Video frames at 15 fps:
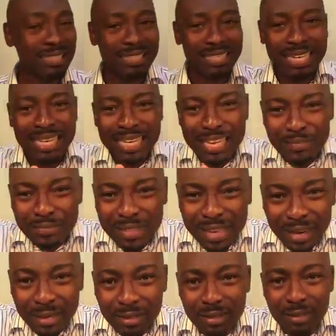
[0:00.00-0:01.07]
They live
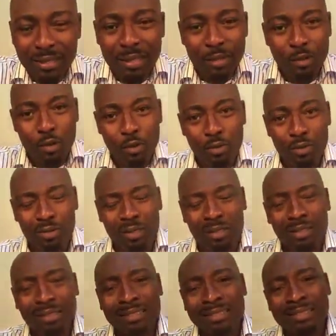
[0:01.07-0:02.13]
there, they go.
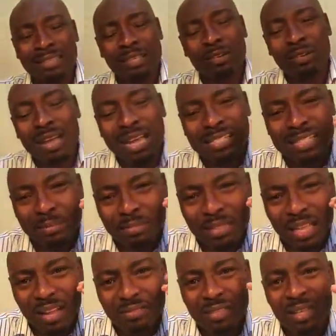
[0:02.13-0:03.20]
They don't ask
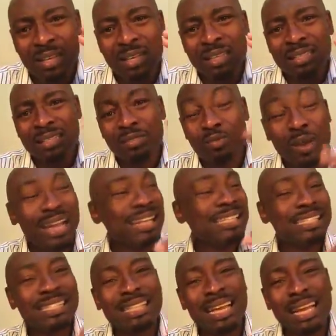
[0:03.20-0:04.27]
themselves, why
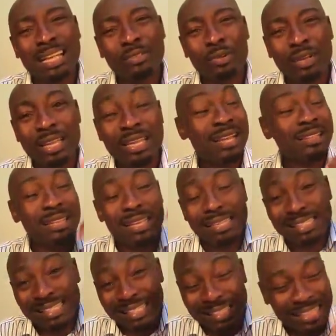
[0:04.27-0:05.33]
is it that I don't hear the
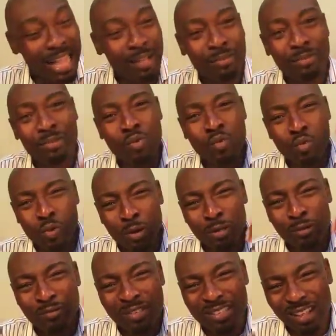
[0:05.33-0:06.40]
sound word
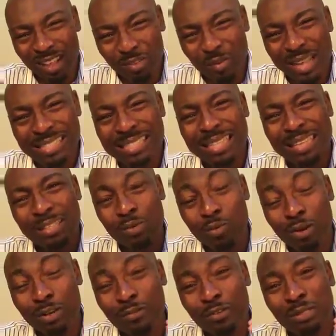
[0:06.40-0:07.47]
of God? Why is it that the
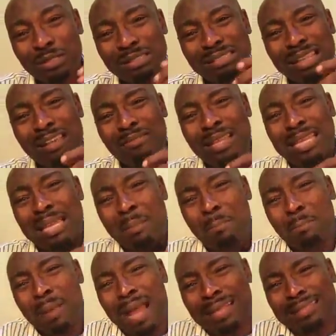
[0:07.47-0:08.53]
word of God doesn't have any
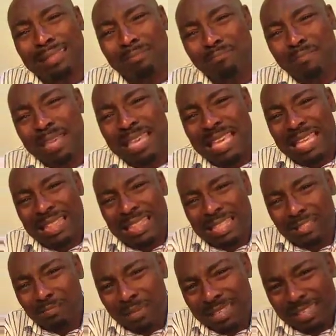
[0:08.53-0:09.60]
impact in me in
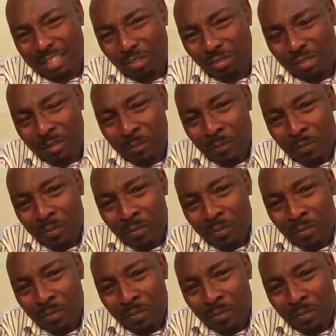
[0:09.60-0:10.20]
this ministry?